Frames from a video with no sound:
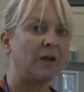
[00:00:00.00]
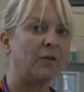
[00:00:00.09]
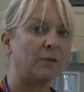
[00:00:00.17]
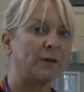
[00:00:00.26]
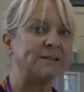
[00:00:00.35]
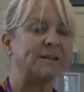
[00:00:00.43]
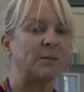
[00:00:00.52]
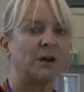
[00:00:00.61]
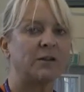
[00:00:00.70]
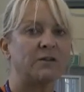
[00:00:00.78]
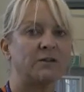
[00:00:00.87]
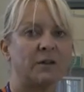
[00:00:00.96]
The reason I'm
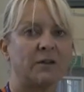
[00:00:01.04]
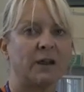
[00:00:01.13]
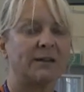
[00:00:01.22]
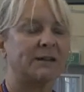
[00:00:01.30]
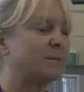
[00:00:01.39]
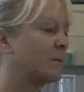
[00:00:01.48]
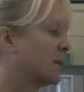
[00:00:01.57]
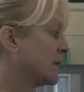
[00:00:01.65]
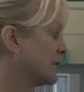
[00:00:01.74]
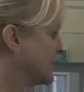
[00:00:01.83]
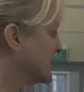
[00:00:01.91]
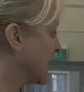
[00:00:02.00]
going to do that is
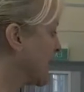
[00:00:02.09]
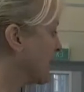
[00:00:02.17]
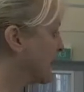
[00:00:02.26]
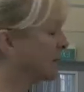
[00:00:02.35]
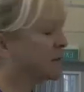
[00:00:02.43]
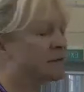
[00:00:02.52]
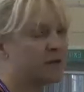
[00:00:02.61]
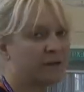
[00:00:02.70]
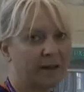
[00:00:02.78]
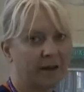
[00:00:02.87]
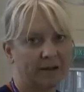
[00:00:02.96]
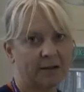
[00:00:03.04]
because he's come into
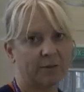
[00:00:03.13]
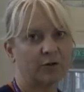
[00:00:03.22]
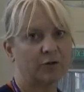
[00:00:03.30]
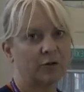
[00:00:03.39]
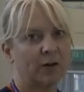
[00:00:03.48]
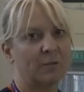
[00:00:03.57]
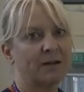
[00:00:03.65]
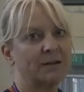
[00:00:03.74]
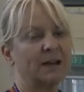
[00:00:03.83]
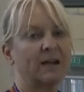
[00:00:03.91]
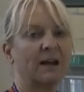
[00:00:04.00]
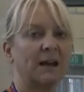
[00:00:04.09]
the ED for
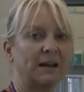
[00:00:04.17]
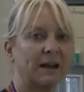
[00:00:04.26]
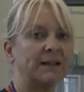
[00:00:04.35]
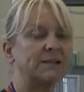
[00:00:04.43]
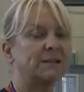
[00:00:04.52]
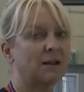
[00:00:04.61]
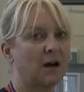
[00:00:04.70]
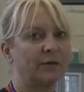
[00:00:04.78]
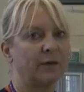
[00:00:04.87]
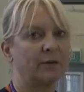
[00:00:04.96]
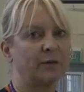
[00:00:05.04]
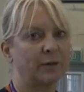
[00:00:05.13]
treatment and he needs the
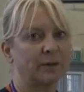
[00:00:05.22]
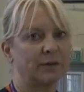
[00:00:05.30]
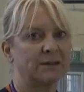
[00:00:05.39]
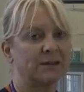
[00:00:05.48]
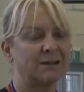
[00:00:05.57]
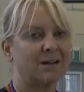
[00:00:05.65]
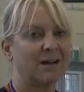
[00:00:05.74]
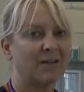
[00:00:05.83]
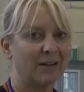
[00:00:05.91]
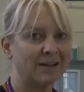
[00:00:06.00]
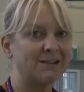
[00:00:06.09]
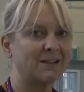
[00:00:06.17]
IV fluids, so I
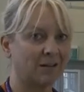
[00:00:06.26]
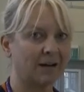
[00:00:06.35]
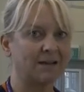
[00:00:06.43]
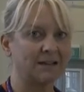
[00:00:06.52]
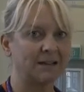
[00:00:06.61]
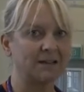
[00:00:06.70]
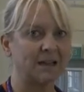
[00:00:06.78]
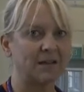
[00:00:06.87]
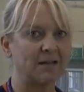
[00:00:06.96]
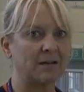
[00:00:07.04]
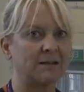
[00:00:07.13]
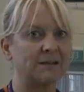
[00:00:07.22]
think it's a good idea to get
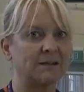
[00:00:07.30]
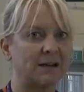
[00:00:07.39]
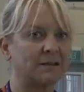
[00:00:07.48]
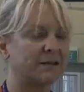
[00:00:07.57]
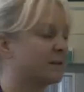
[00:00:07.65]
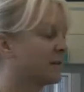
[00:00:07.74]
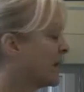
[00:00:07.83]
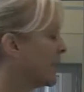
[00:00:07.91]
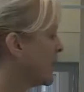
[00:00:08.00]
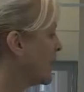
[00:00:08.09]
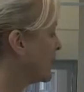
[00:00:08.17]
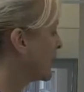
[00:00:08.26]
those started
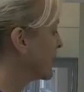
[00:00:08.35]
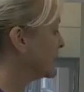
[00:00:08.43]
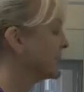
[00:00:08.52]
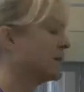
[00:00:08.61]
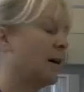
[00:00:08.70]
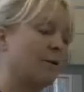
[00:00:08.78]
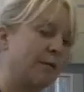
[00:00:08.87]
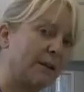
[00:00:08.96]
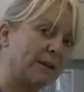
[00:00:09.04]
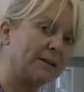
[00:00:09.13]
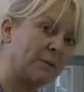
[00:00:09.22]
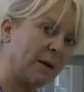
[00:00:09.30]
because I feel
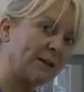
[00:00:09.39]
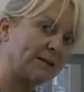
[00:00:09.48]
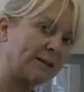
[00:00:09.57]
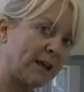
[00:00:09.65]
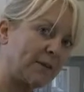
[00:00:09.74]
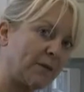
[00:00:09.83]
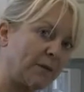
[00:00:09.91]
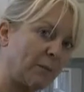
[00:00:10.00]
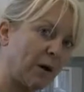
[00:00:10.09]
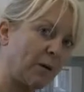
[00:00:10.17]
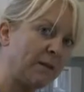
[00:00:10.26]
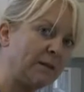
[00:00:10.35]
he's quite safe at the
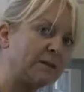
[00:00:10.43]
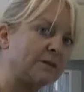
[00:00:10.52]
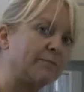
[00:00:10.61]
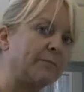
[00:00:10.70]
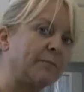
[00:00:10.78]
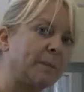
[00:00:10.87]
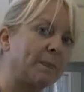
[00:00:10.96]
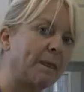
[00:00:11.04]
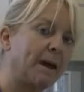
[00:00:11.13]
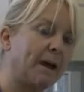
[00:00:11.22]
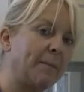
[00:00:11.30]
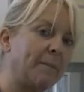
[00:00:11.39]
moment,
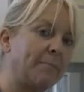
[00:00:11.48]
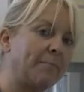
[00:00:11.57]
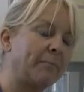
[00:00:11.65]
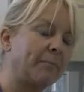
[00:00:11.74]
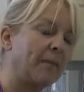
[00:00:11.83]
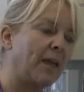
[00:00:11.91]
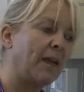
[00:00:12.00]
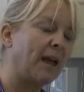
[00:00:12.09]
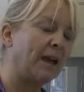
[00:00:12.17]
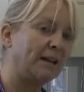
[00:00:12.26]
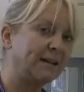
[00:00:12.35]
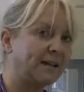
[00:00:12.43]
and
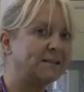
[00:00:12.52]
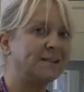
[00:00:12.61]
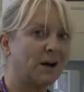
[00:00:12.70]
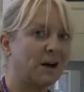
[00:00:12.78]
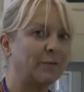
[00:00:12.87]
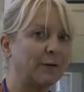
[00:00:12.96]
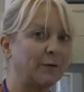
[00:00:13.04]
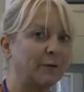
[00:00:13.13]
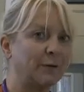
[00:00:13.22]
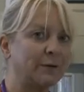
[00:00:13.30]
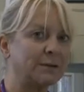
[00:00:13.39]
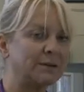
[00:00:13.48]
he needs the IV
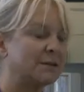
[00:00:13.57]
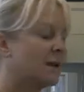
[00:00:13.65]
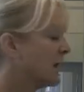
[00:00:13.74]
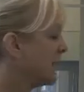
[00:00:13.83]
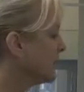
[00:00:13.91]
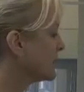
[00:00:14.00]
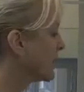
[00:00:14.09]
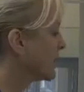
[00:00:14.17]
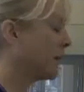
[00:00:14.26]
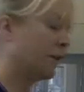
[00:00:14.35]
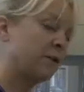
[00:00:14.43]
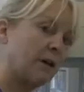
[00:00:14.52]
fluids. So I'm
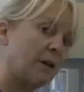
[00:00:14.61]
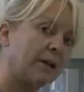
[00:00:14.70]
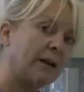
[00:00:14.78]
going to go and